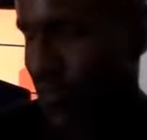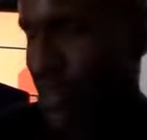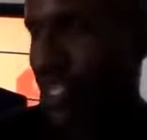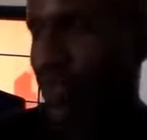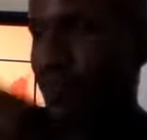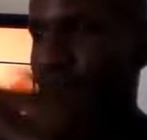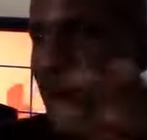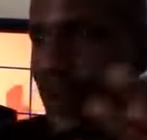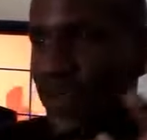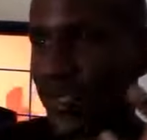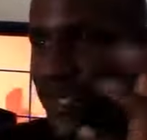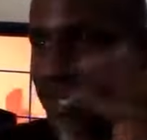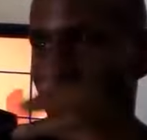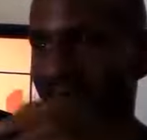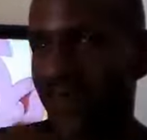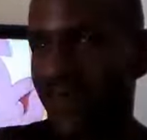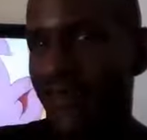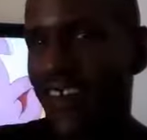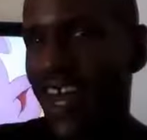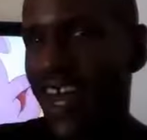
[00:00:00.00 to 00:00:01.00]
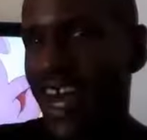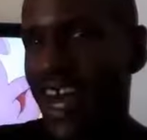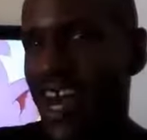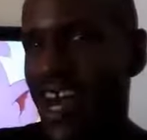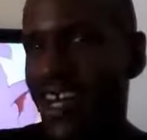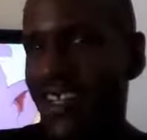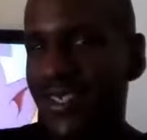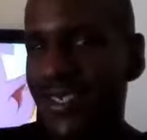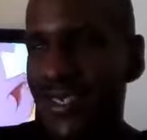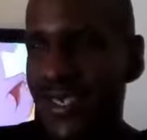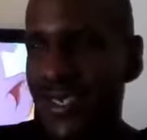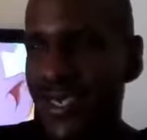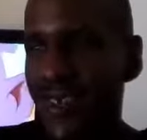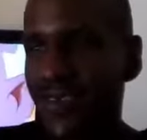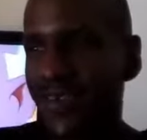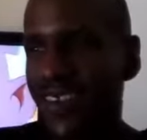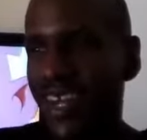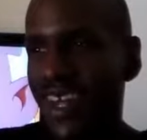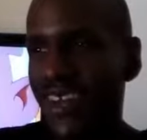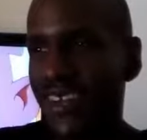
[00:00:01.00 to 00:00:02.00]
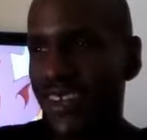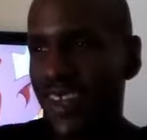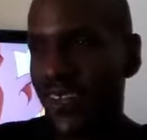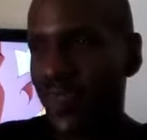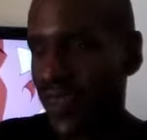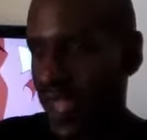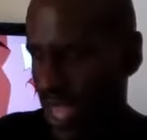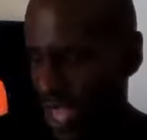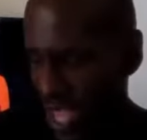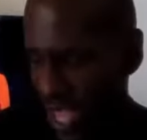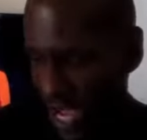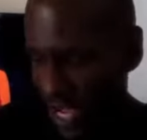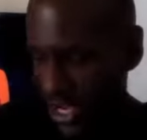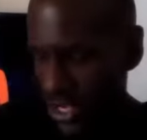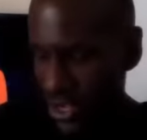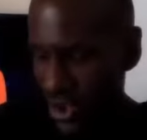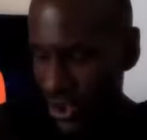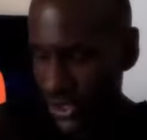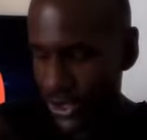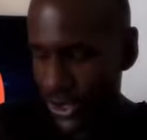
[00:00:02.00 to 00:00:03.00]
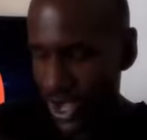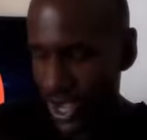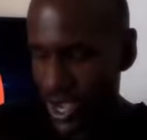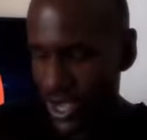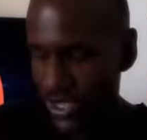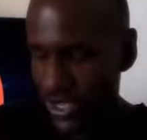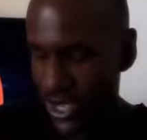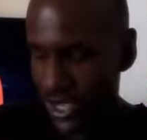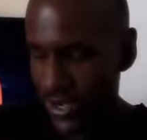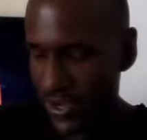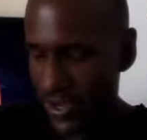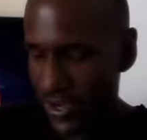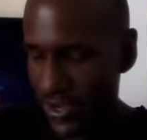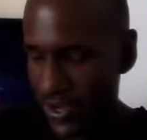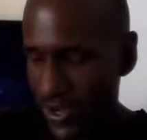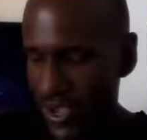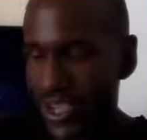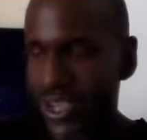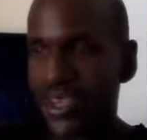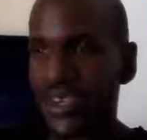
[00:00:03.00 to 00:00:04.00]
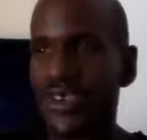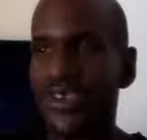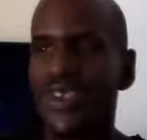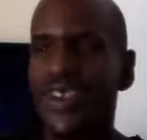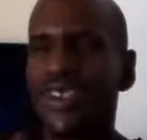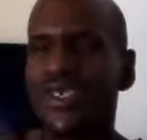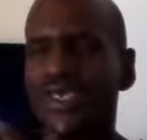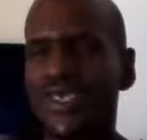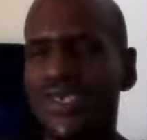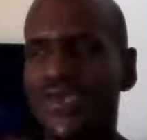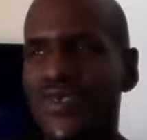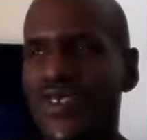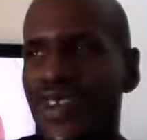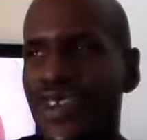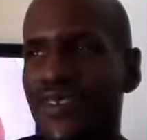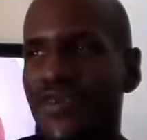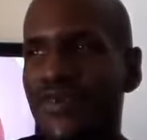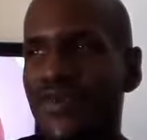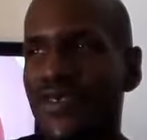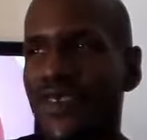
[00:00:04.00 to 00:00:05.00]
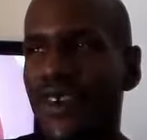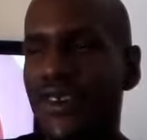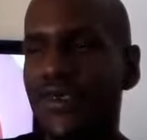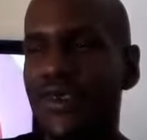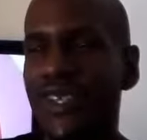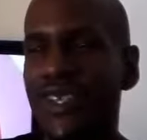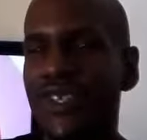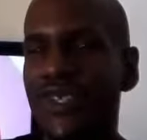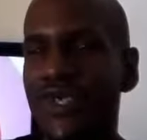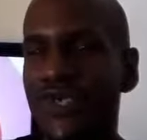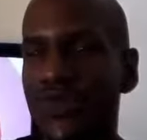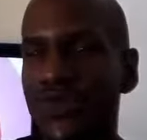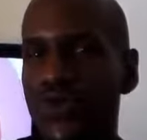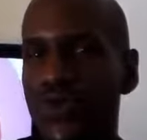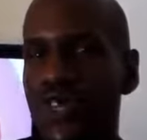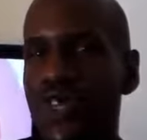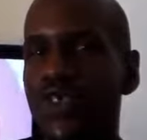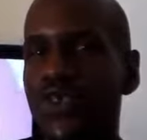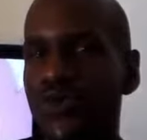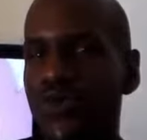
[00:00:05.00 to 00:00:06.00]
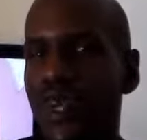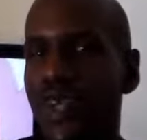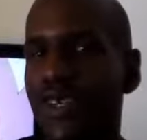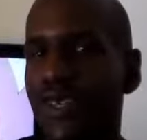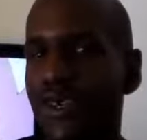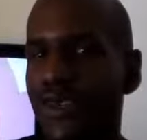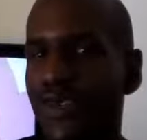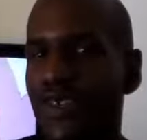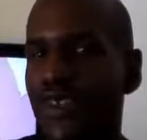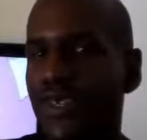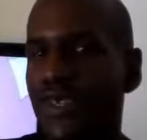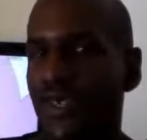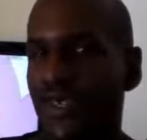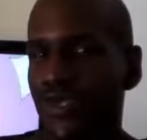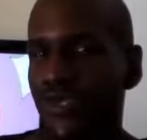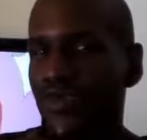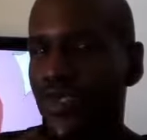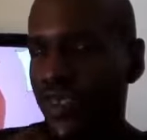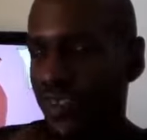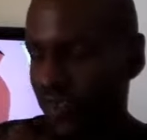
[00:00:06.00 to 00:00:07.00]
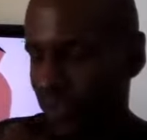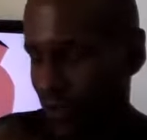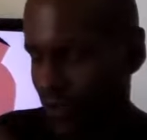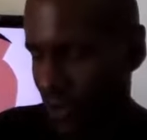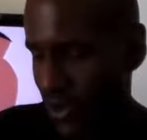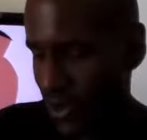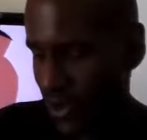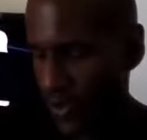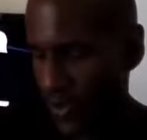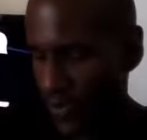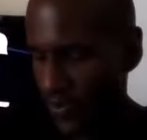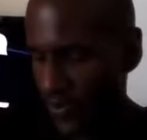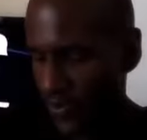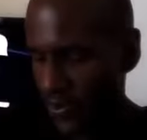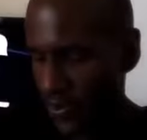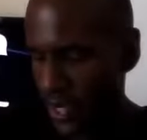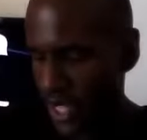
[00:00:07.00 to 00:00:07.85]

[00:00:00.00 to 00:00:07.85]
but he mostly like flies and stuff like that. And he also has like increased strength, you know what I'm saying? The suit gives him like increased strength or whatever.